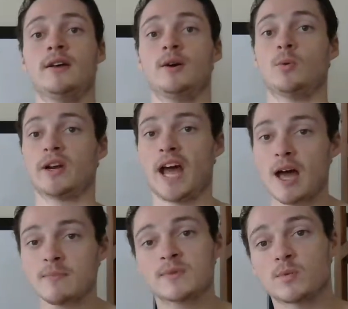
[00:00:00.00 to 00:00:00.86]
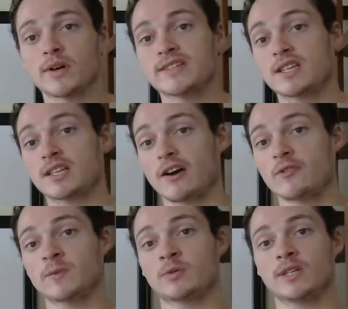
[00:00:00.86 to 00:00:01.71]
What happened was the
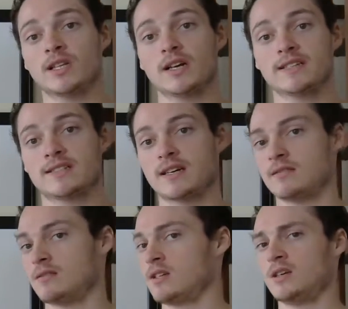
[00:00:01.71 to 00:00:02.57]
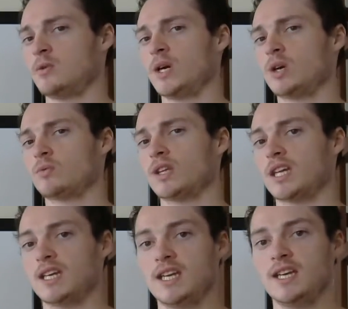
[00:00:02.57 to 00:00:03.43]
government realized that we don't
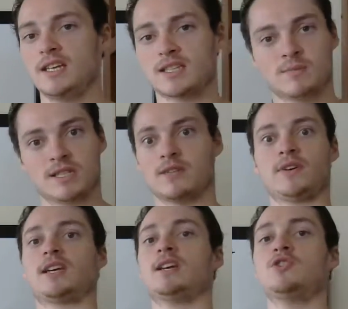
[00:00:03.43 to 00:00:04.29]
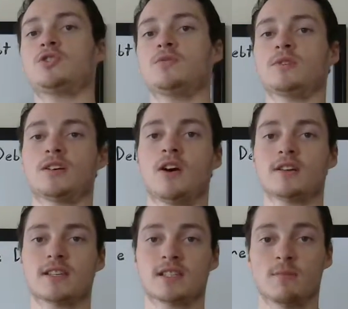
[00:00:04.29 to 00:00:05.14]
really need a specific issue to
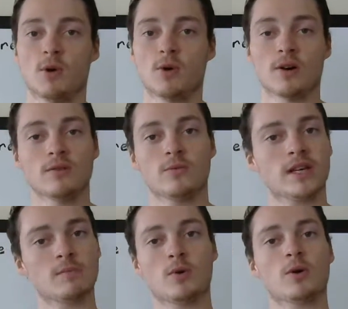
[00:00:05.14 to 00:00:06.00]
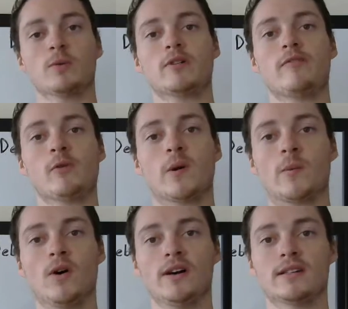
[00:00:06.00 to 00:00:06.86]
cause us to borrow. We can borrow whenever we
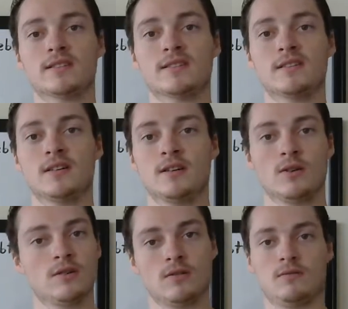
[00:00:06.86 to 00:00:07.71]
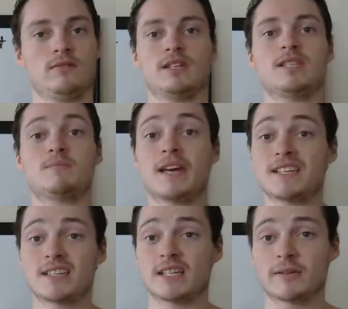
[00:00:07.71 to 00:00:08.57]
want. This is
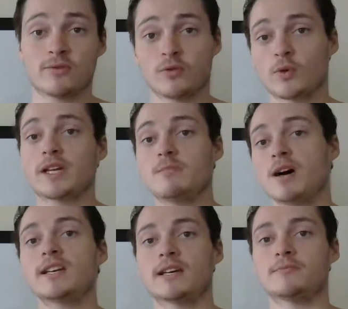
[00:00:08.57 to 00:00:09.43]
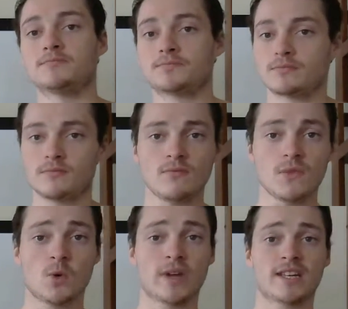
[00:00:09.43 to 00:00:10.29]
basically free money.
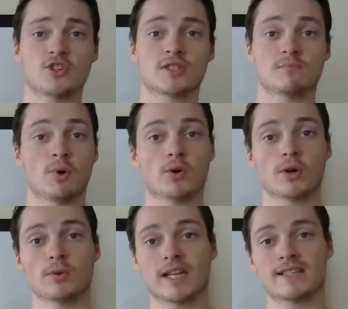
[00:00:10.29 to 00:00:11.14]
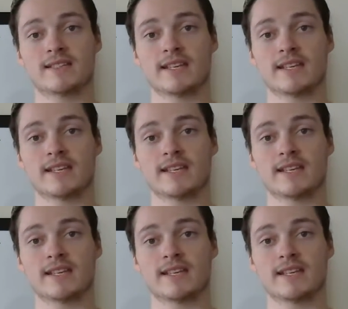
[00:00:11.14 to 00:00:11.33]
We can just borrow, let's